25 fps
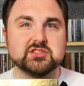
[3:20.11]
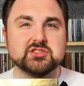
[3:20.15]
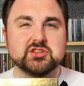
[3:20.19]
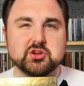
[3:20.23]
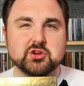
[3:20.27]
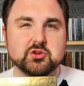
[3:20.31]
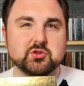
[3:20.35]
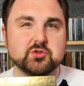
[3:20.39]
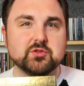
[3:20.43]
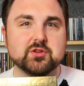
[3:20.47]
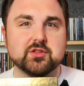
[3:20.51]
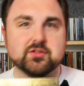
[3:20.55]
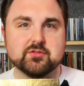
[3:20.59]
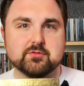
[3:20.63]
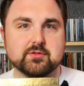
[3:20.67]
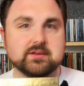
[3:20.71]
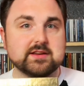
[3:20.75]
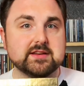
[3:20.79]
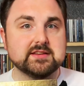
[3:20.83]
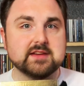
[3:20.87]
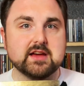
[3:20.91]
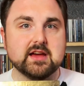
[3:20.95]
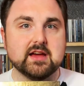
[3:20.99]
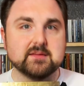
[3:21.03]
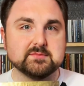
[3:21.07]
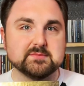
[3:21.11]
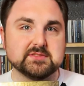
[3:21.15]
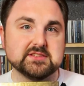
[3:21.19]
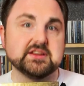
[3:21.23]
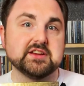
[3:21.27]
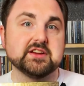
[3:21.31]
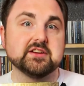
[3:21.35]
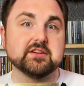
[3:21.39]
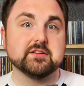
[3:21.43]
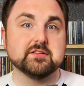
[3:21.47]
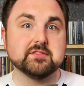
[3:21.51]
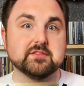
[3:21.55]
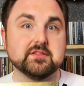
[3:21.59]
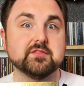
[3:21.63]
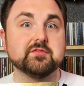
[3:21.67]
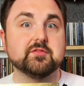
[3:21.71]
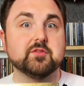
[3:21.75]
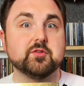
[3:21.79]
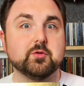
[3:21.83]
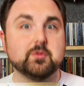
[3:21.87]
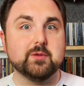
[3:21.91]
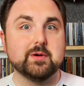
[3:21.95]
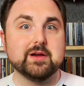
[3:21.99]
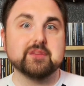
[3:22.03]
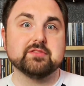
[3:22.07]
2 to 3 times a year, the
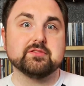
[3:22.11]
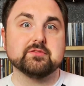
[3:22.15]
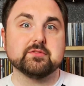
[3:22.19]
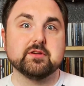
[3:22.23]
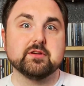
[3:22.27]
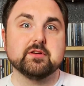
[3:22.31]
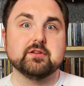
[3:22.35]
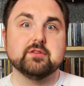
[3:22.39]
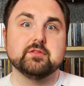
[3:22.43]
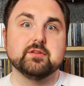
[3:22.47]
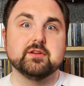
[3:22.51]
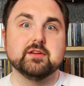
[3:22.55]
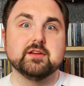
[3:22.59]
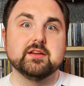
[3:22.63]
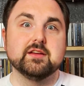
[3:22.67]
full way through,